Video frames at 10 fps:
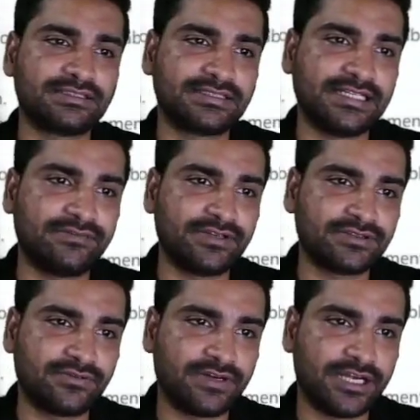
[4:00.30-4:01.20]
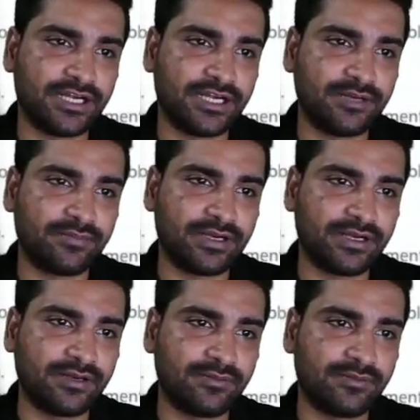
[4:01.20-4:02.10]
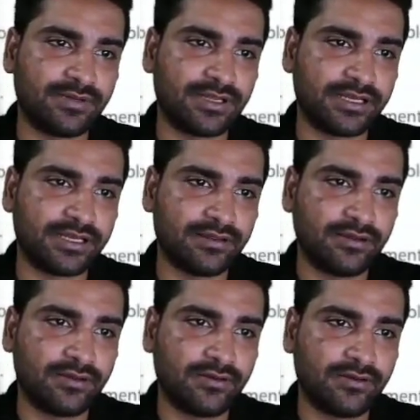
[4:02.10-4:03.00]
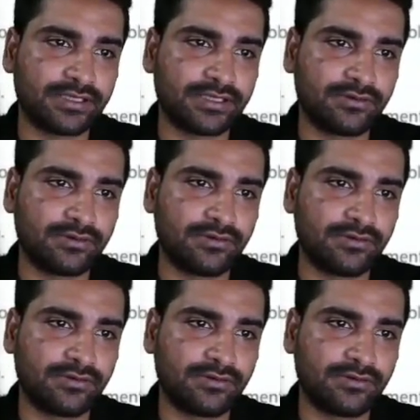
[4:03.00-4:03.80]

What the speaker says: of treatment planning, okay. So the treatment